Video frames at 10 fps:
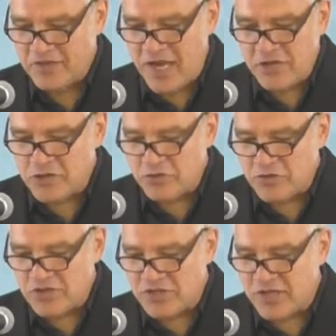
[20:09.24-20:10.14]
danger in
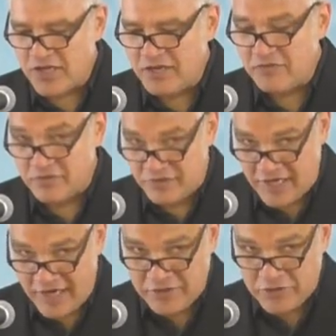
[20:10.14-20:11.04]
the city,
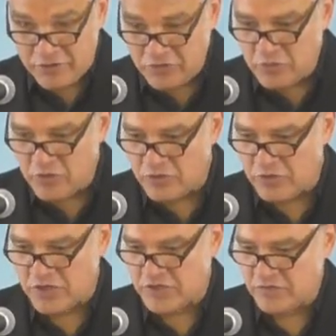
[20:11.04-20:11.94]
danger in the
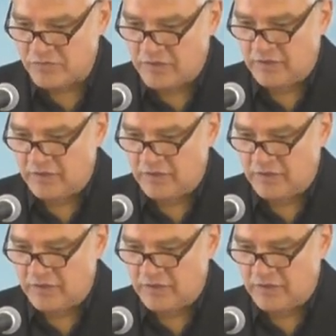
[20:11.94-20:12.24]
wilderness,